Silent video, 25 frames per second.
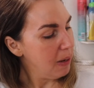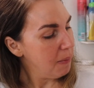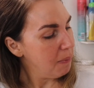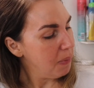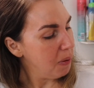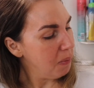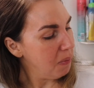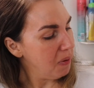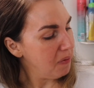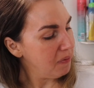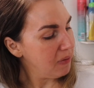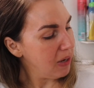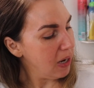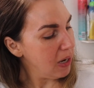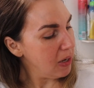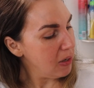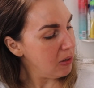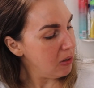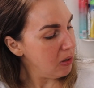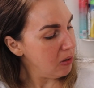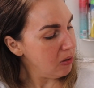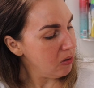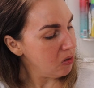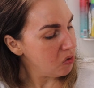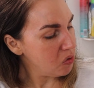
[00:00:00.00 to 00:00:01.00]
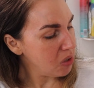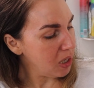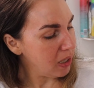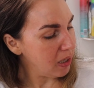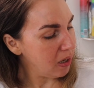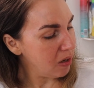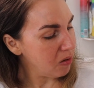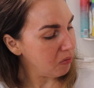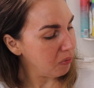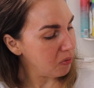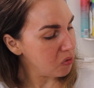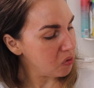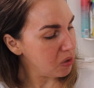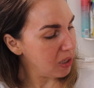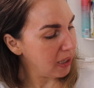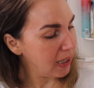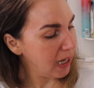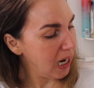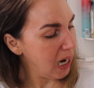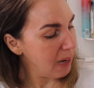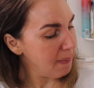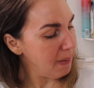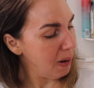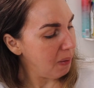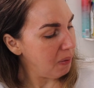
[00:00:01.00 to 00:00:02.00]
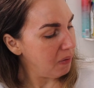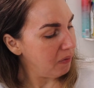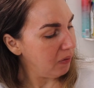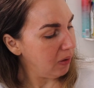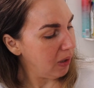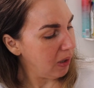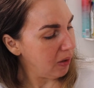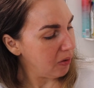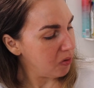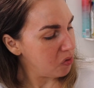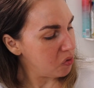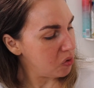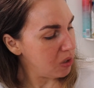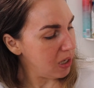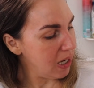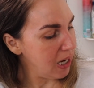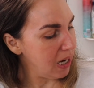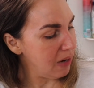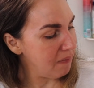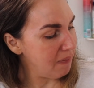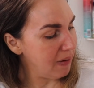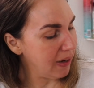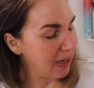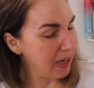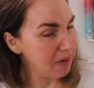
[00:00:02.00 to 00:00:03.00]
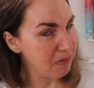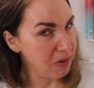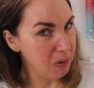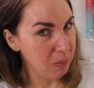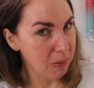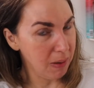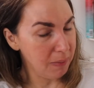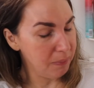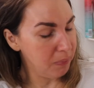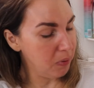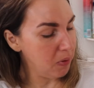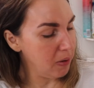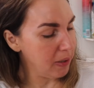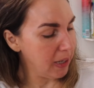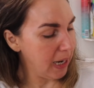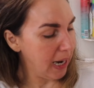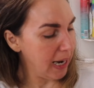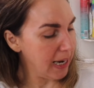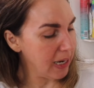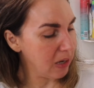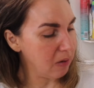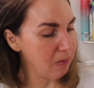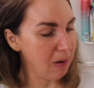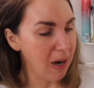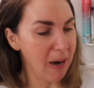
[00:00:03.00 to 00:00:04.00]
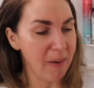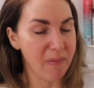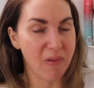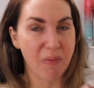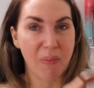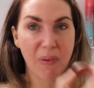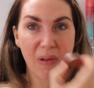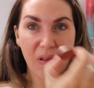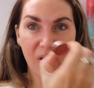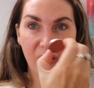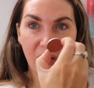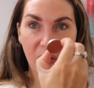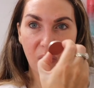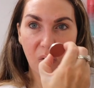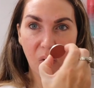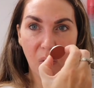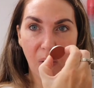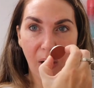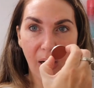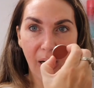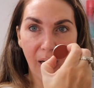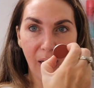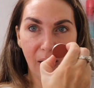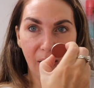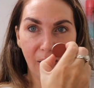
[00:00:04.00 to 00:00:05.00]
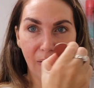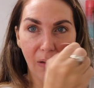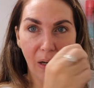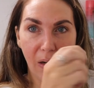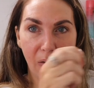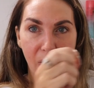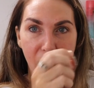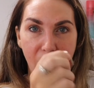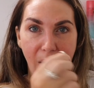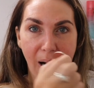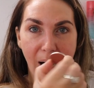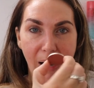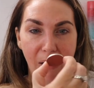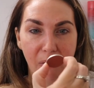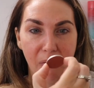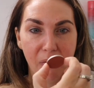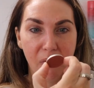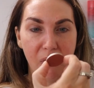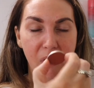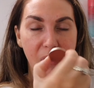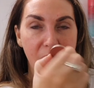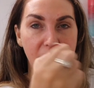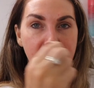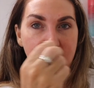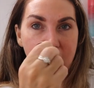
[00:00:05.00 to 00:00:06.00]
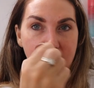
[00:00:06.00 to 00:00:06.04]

But with their new shadows, which they came out with last year, they give you 1.8 grams, but it's still quite around